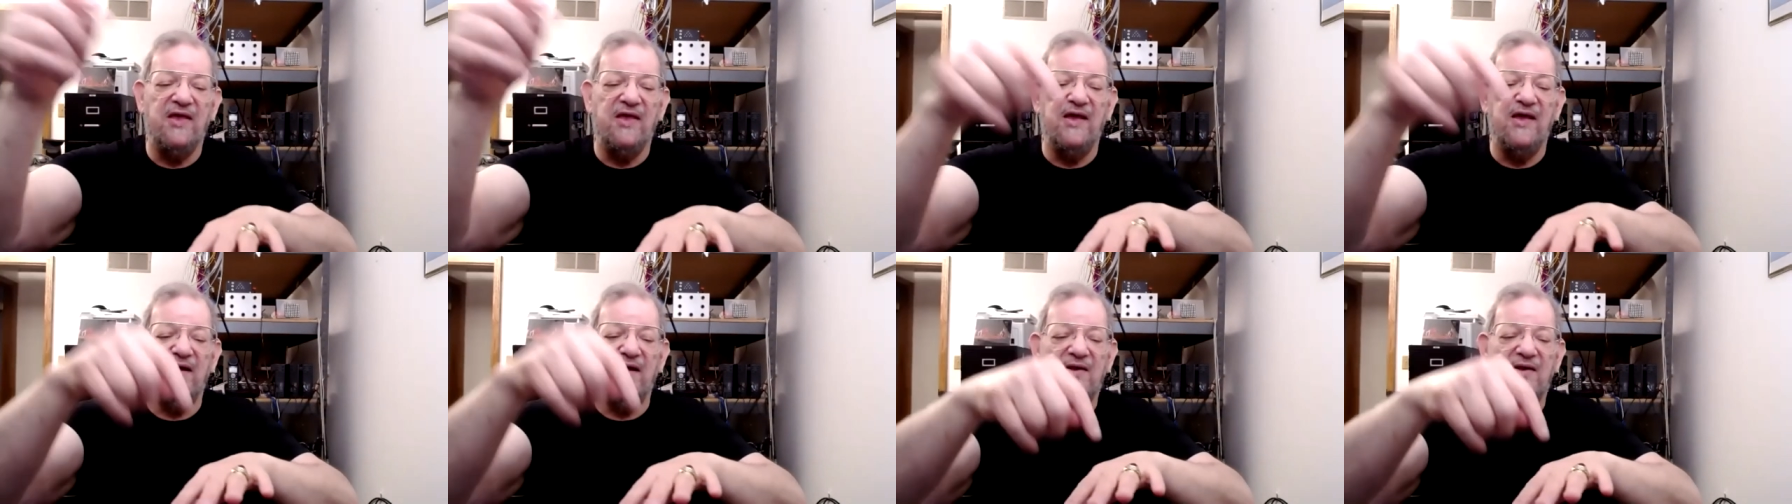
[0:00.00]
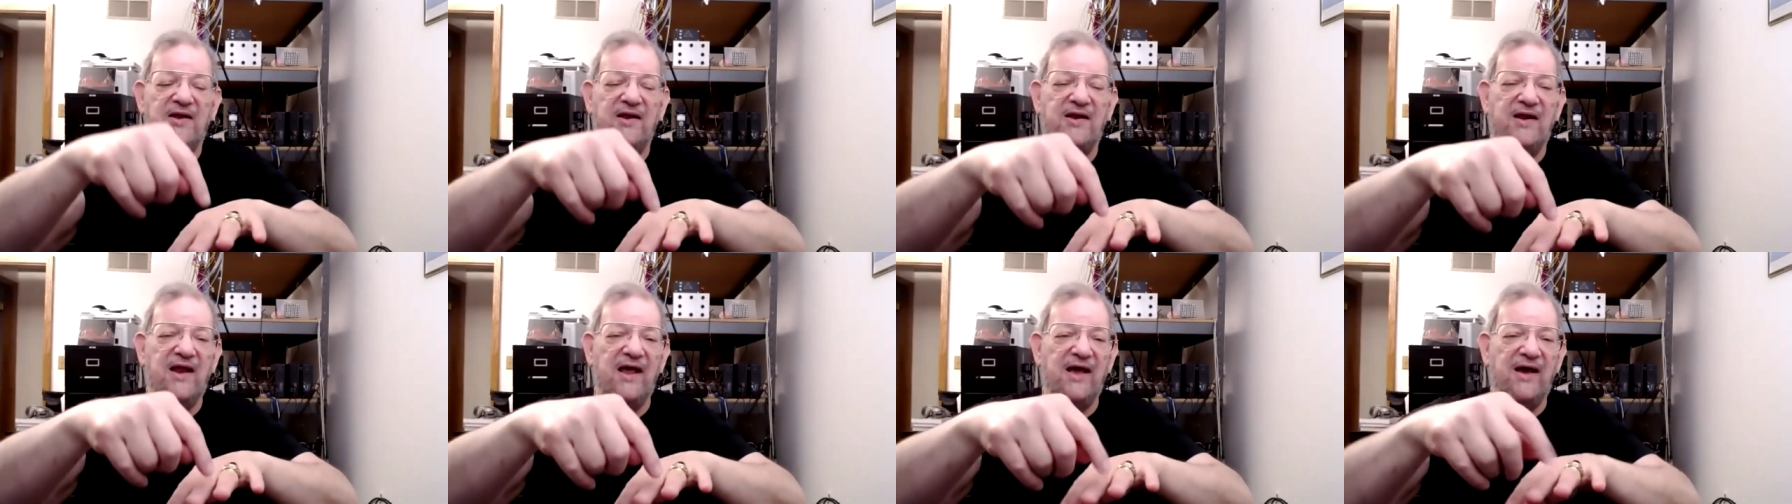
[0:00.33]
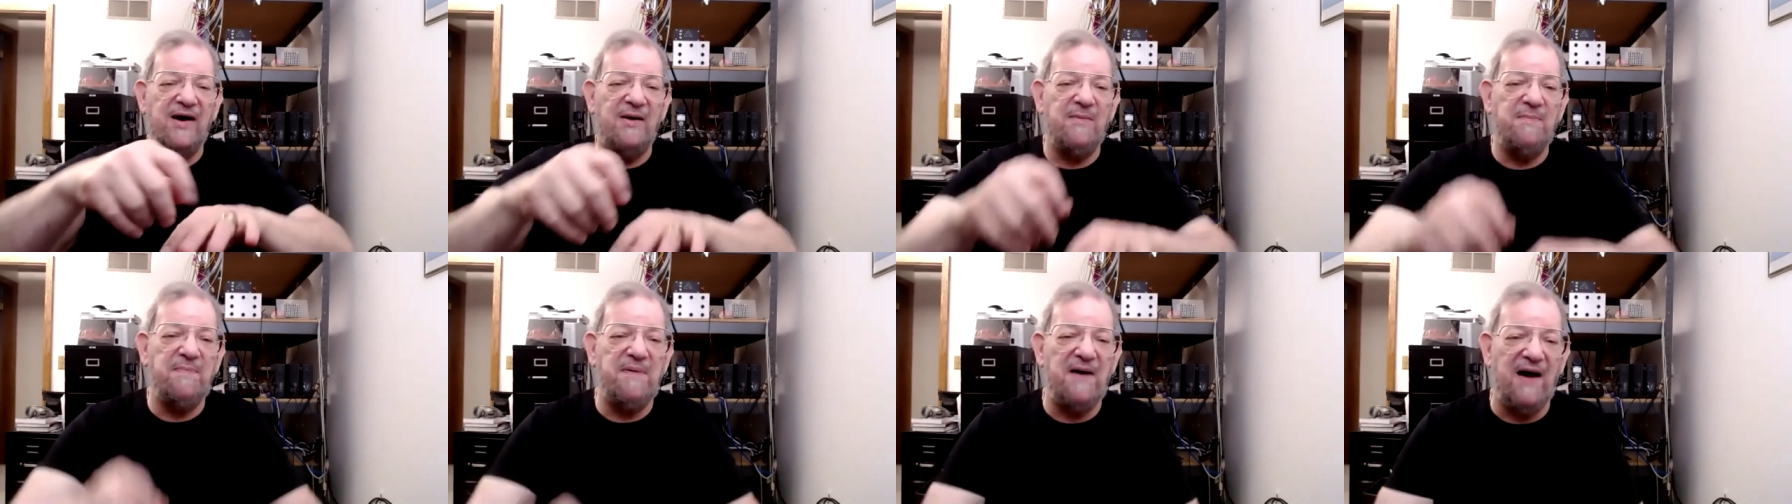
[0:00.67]
in the
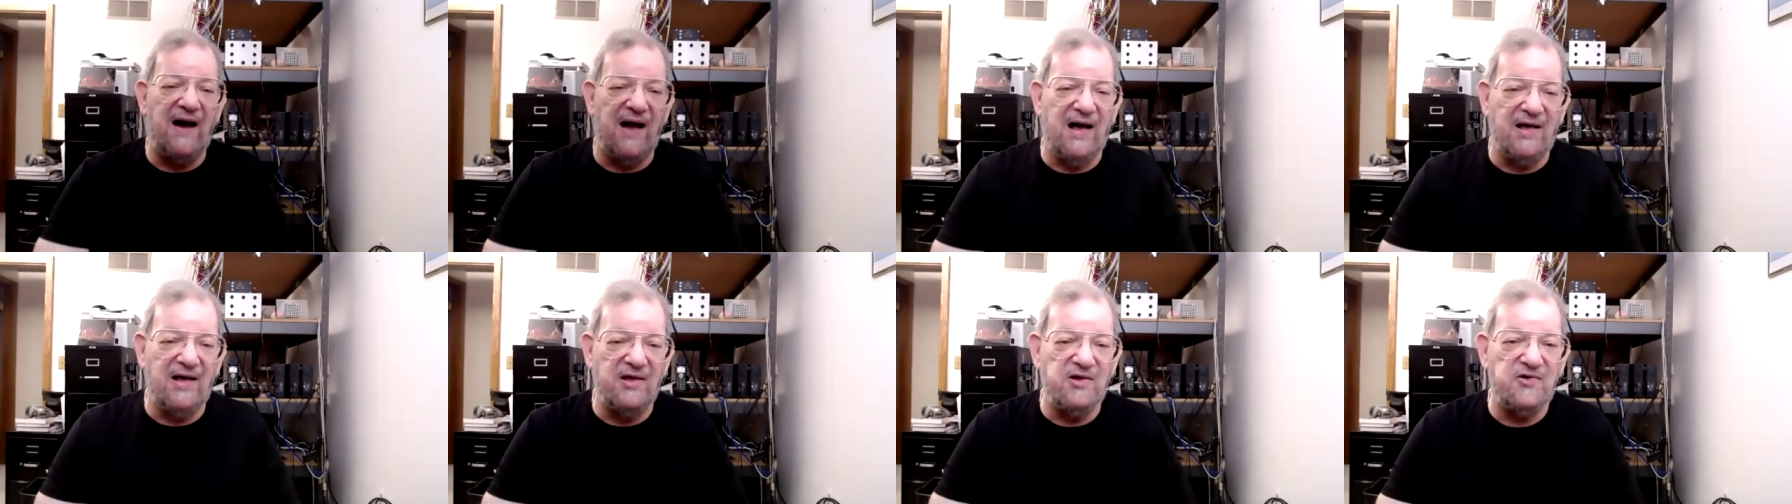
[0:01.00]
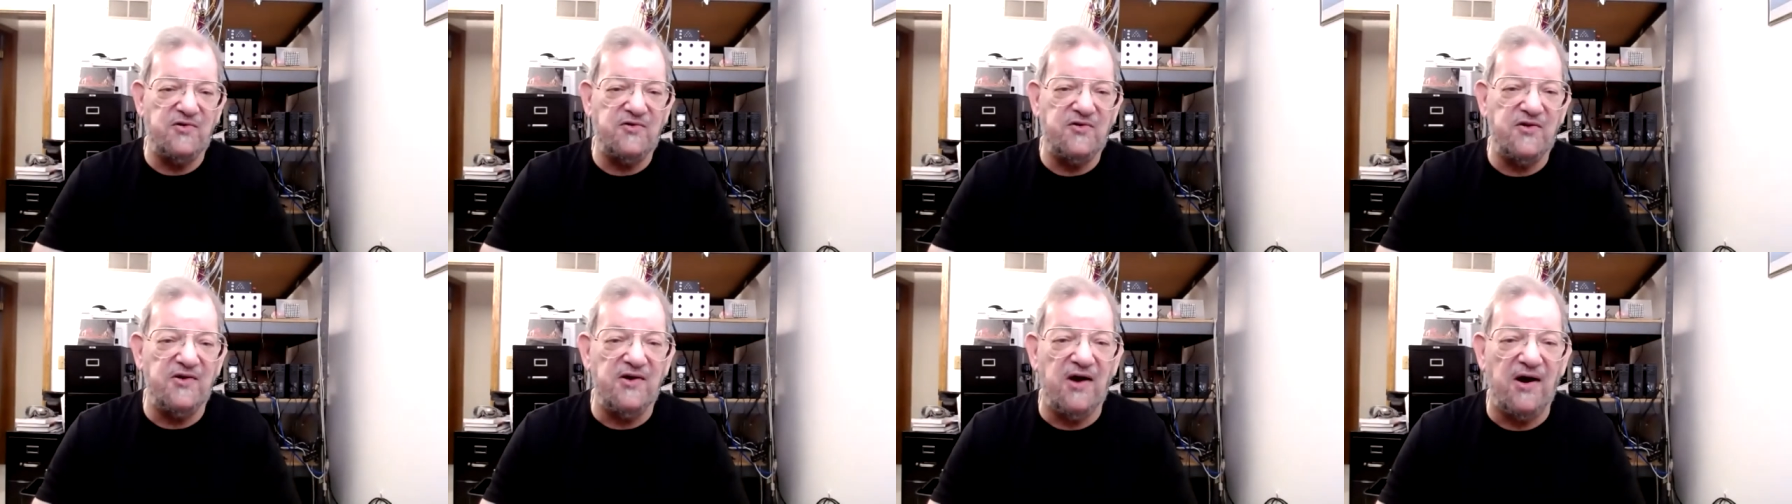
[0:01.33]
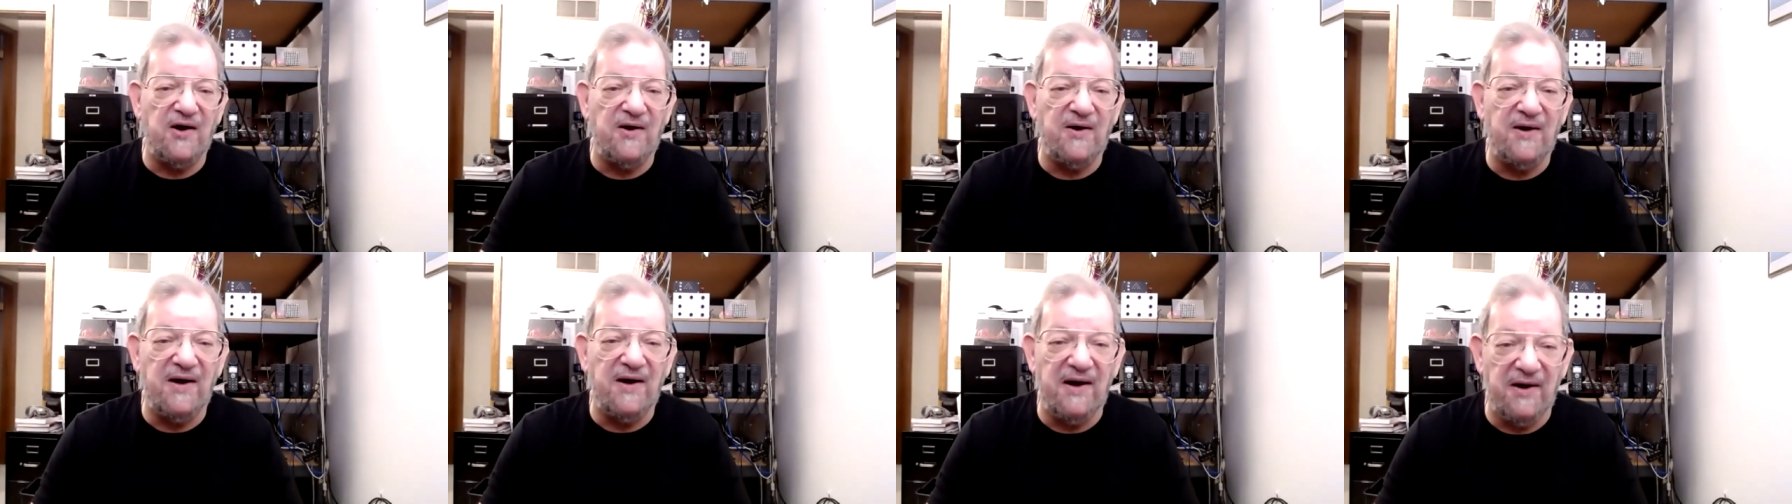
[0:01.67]
nail polish
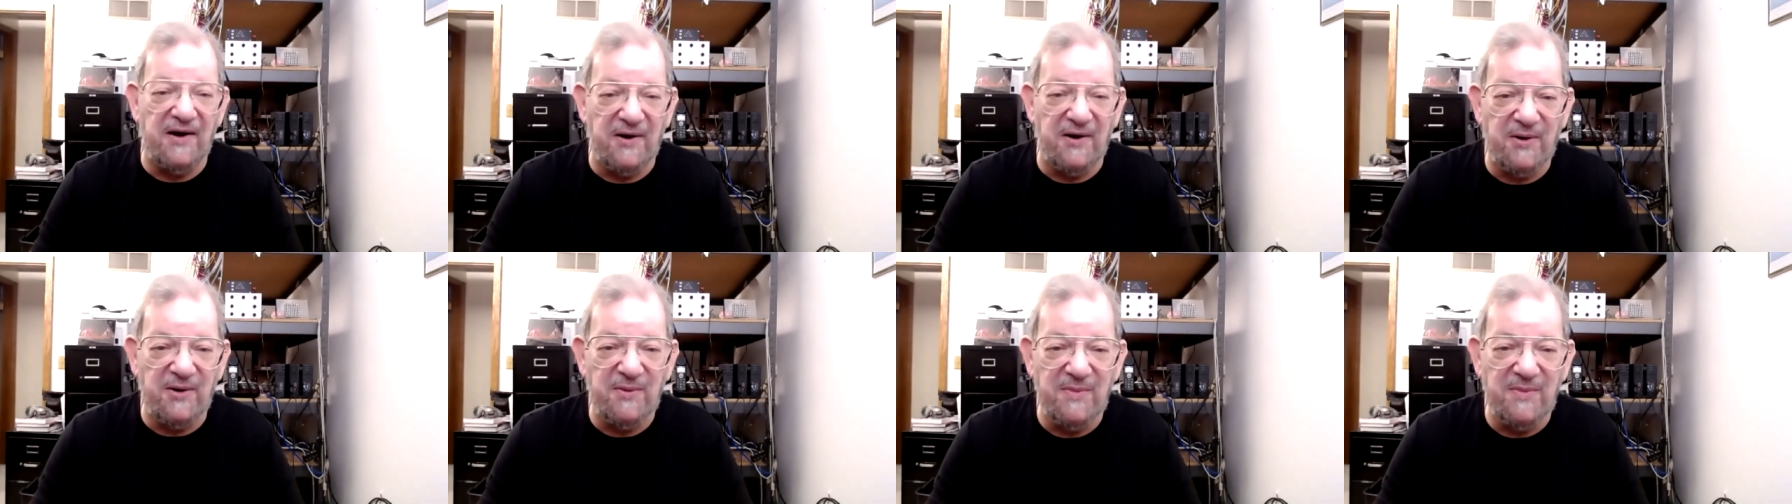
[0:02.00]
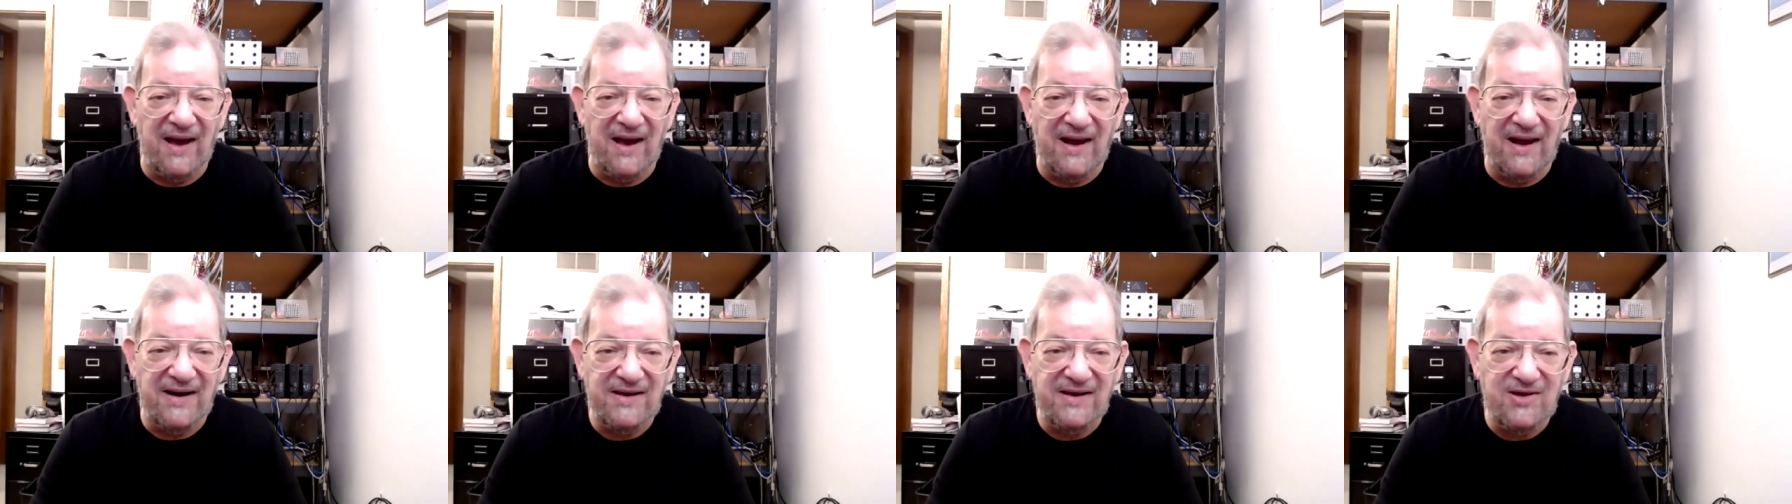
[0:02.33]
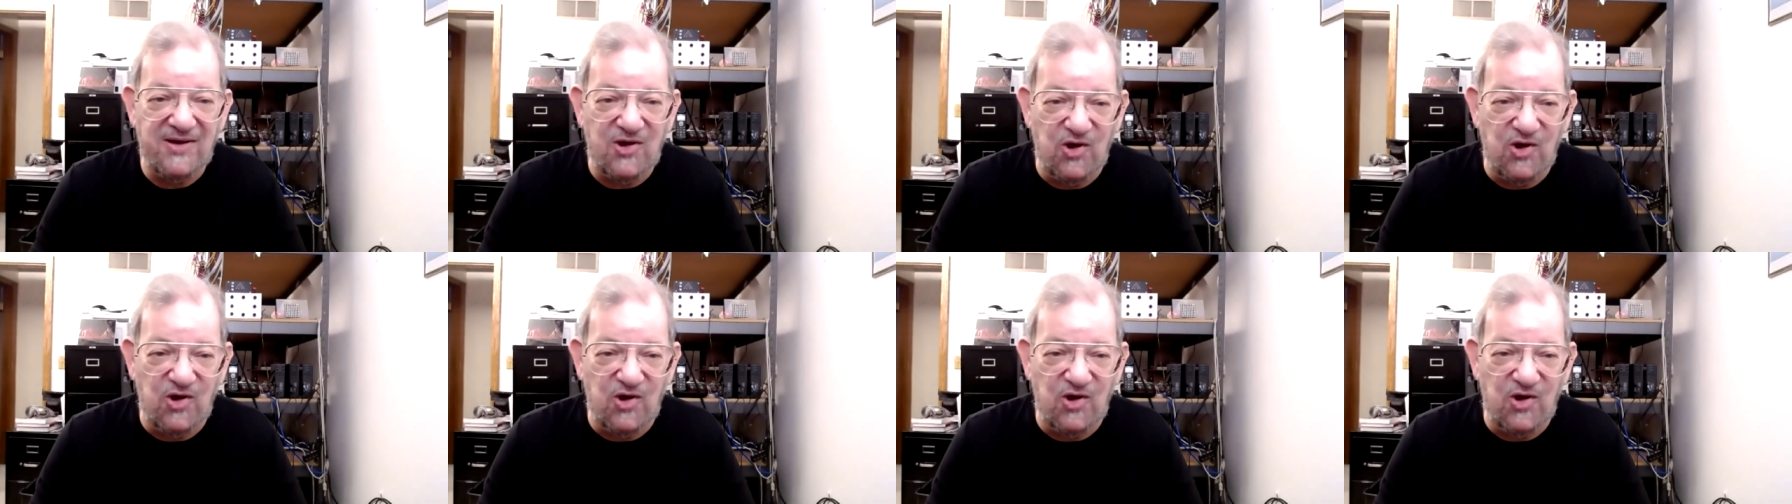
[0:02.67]
are aromatic